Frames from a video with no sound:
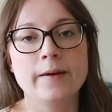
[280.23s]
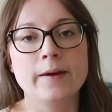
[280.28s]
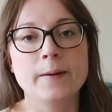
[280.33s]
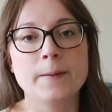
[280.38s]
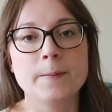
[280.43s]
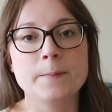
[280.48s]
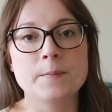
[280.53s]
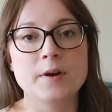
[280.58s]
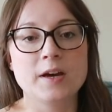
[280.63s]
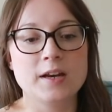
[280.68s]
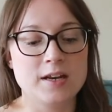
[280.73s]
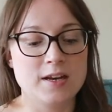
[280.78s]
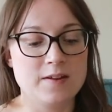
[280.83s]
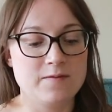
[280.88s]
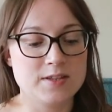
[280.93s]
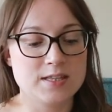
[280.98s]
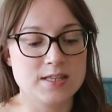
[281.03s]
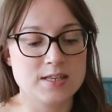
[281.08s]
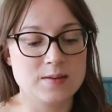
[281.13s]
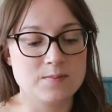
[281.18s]
Um, I
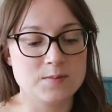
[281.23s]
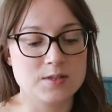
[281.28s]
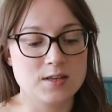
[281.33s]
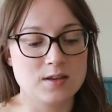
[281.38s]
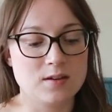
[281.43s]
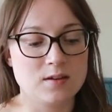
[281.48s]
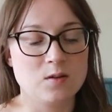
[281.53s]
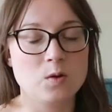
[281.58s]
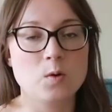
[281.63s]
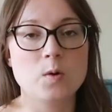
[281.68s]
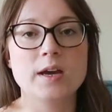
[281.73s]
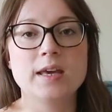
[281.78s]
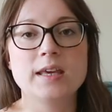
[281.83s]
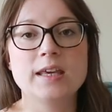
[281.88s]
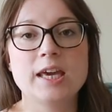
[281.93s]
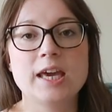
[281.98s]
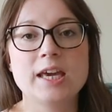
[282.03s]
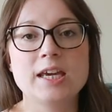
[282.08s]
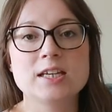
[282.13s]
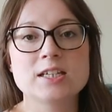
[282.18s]
never seem to
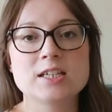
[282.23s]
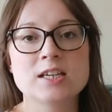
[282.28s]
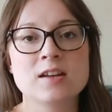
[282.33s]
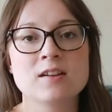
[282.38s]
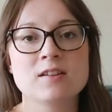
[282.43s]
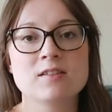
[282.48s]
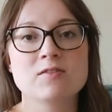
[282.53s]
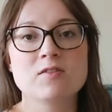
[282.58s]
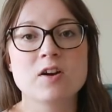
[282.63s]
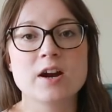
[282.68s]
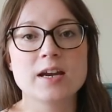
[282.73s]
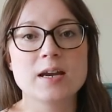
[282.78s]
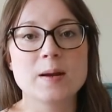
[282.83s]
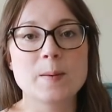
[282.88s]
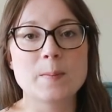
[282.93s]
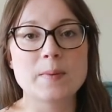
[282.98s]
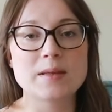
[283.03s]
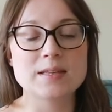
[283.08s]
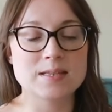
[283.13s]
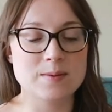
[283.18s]
quite gauge the right
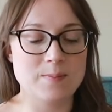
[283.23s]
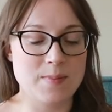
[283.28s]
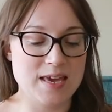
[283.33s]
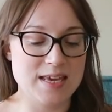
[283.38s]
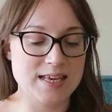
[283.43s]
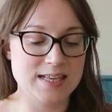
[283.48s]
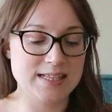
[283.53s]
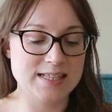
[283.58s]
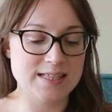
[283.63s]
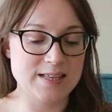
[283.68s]
number to make.